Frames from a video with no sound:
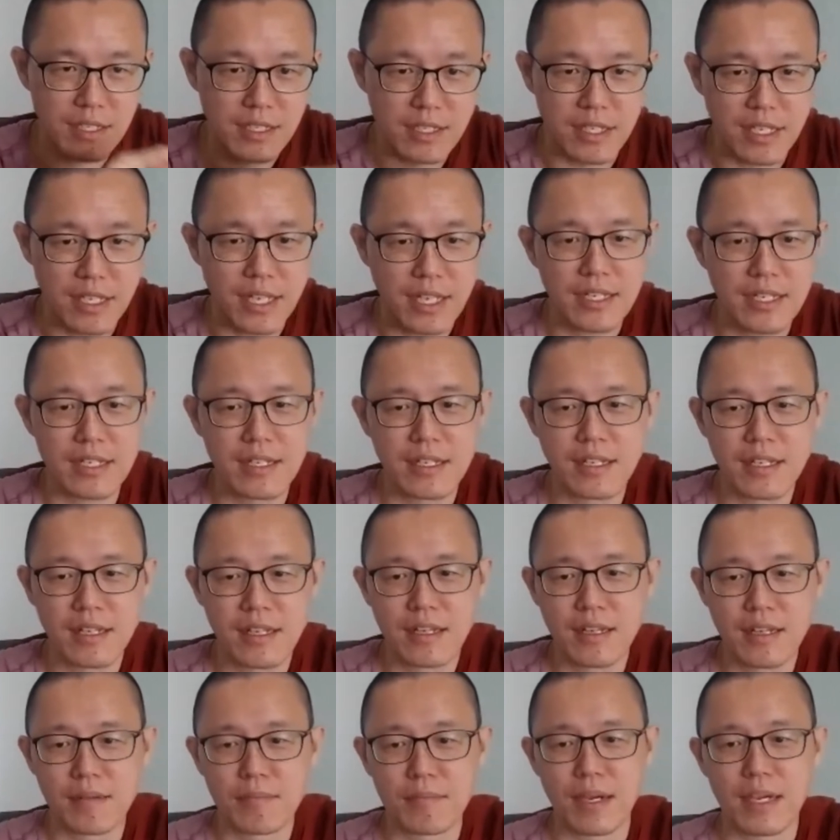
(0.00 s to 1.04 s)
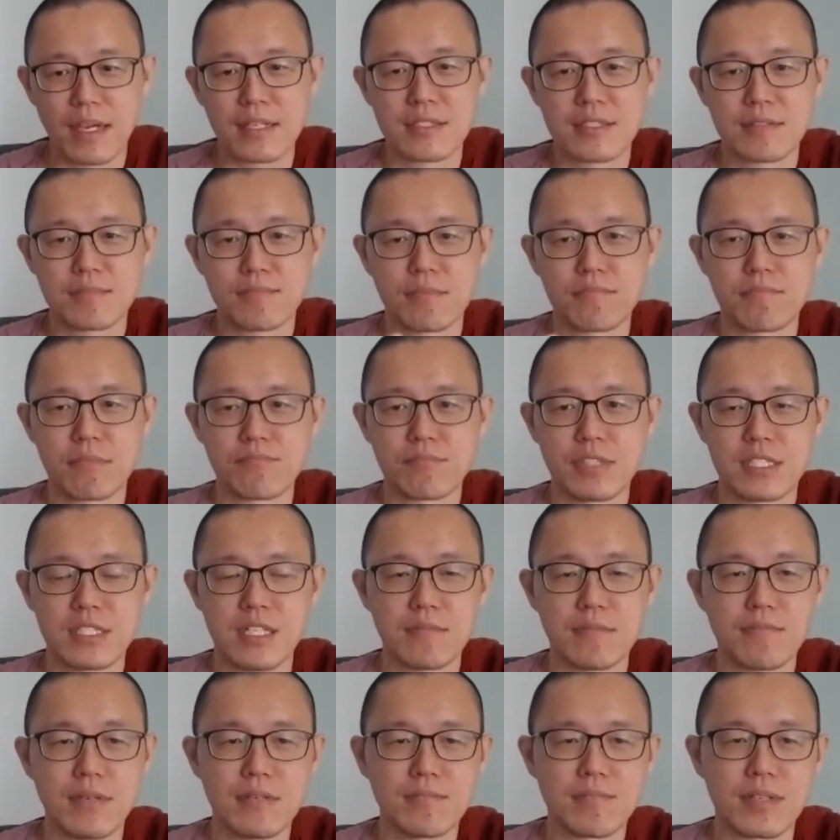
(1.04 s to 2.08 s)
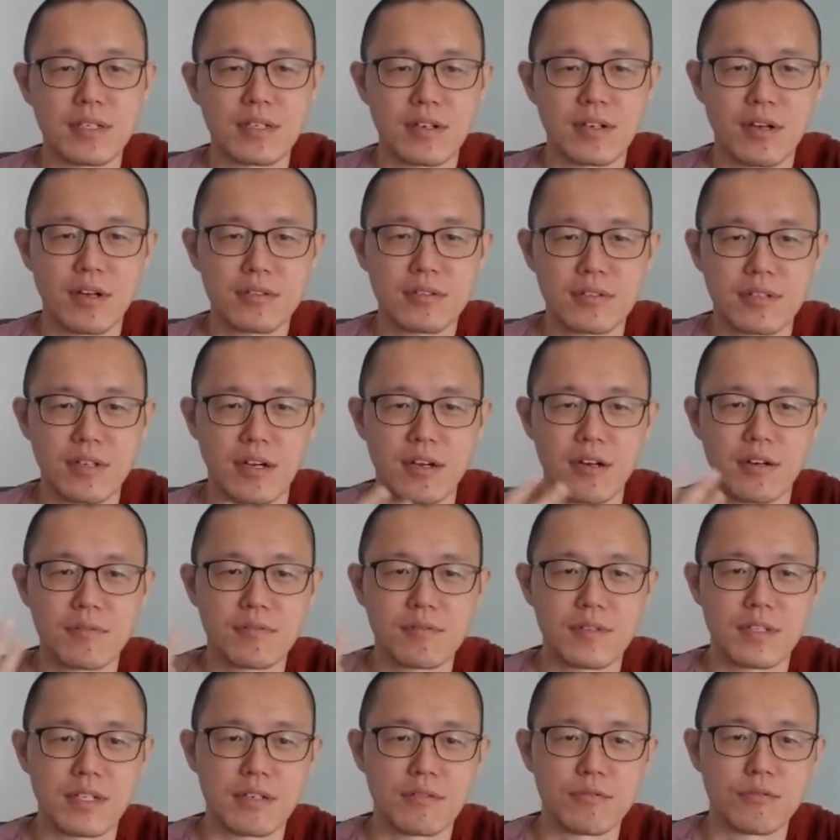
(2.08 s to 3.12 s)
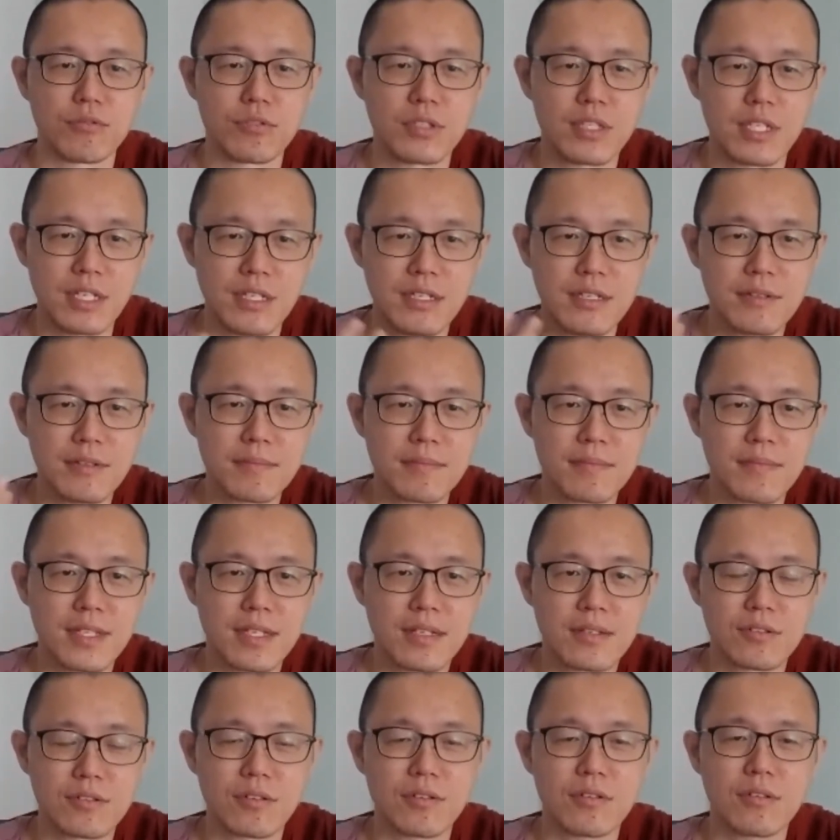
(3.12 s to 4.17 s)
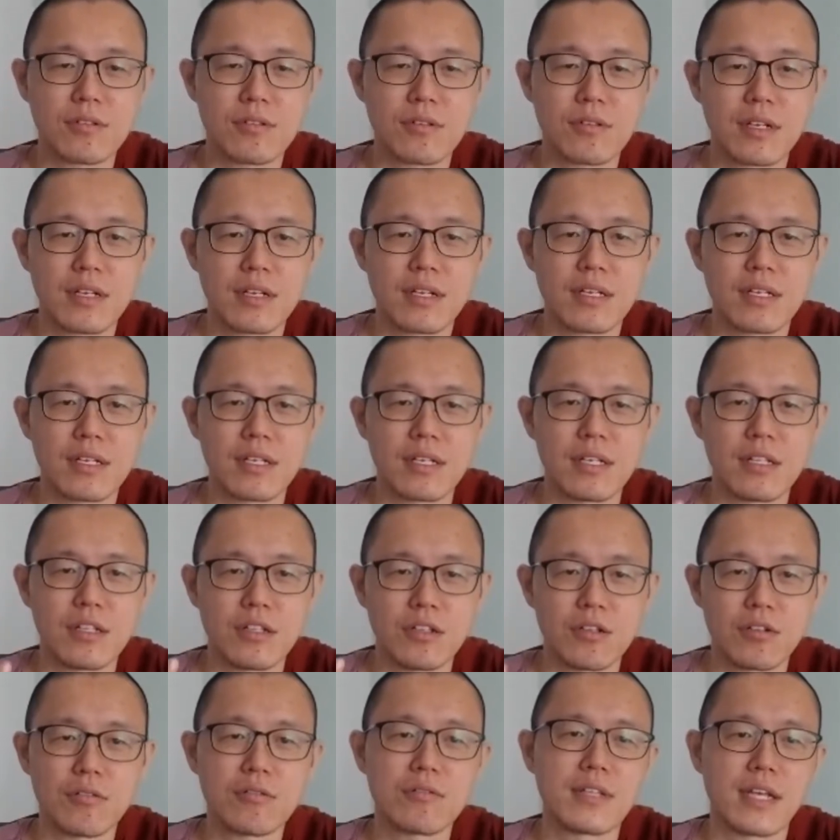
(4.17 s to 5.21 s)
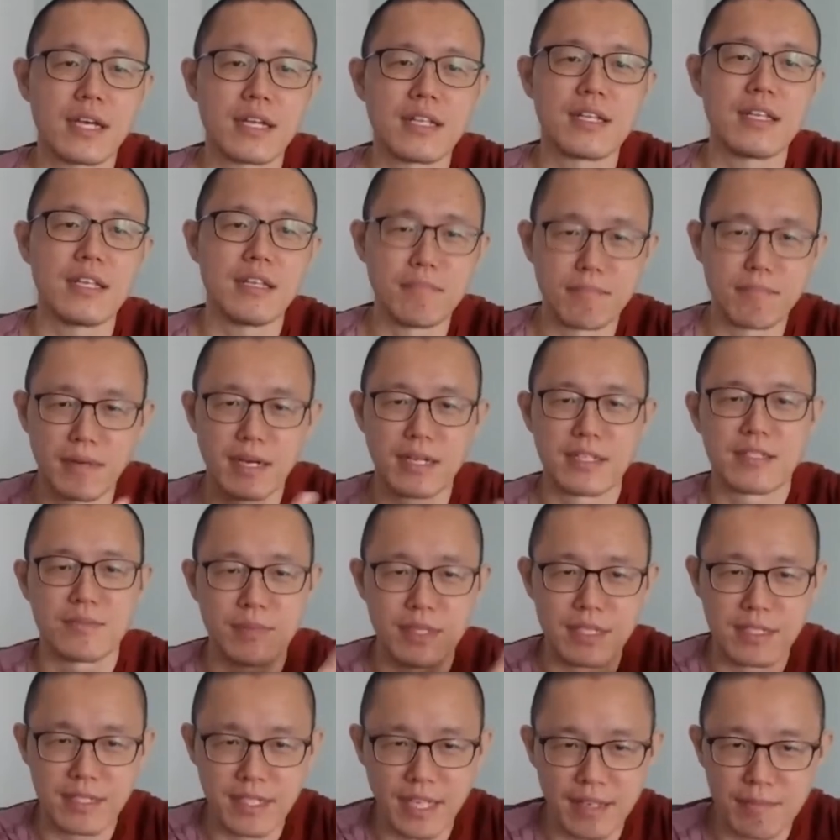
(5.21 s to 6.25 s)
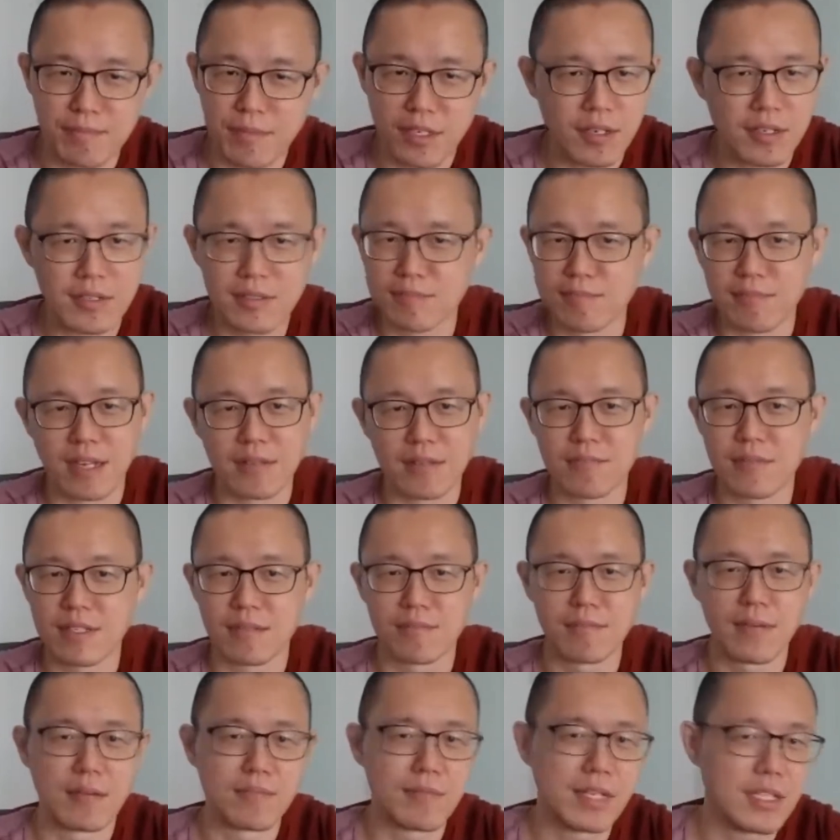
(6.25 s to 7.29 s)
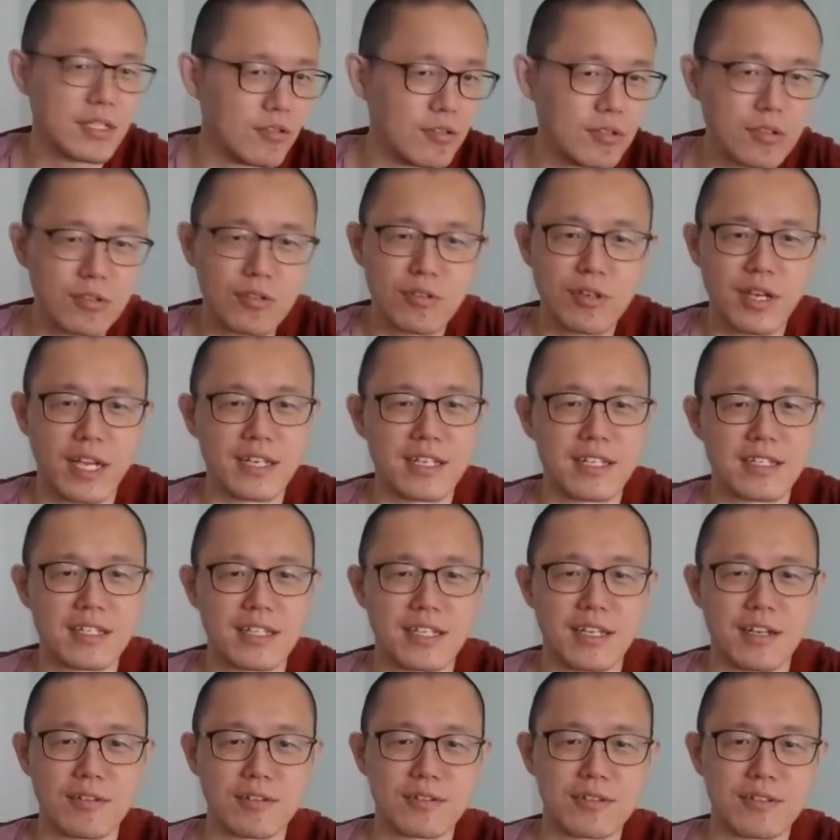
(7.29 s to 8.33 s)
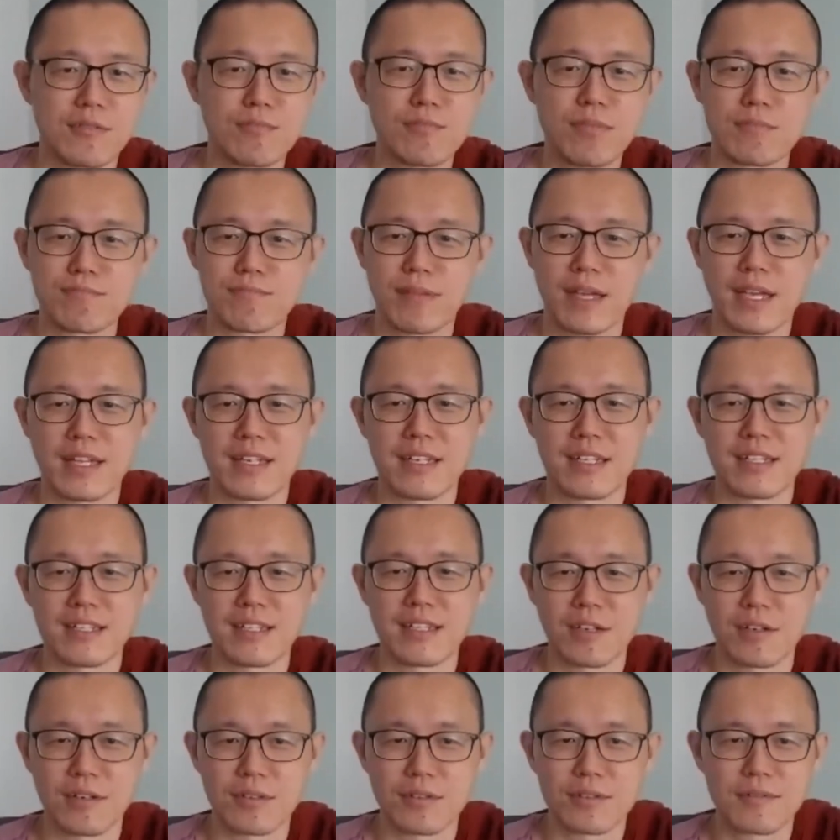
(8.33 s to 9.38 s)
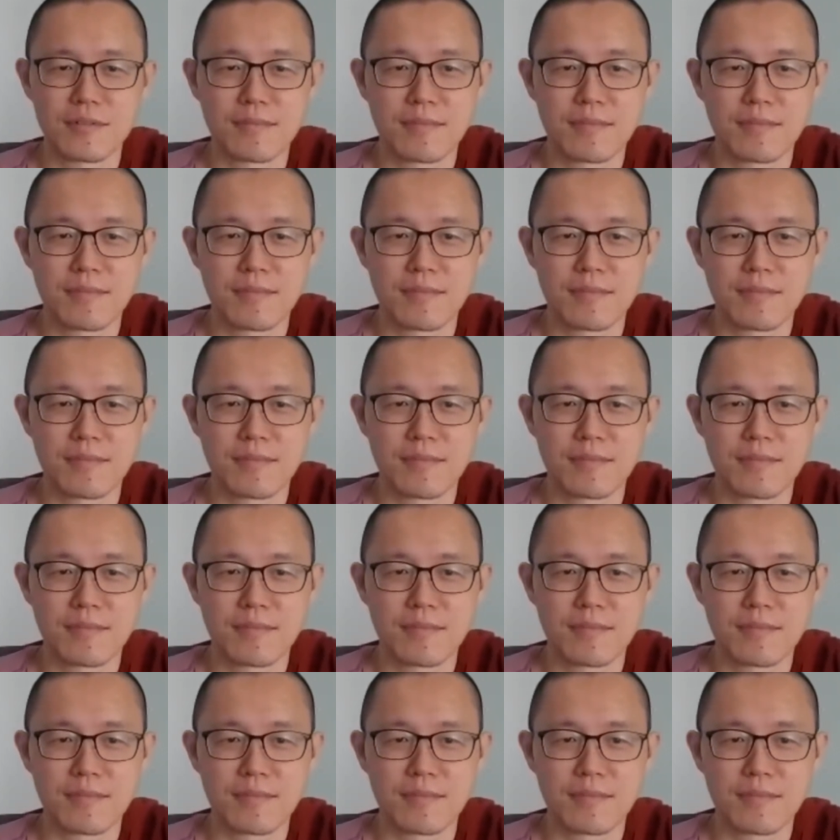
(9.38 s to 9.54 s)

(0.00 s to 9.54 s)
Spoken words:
he ate, but it's simply because of the routine. So he know that it must be that because the mommy don't cook anything else, don't prepare anything else.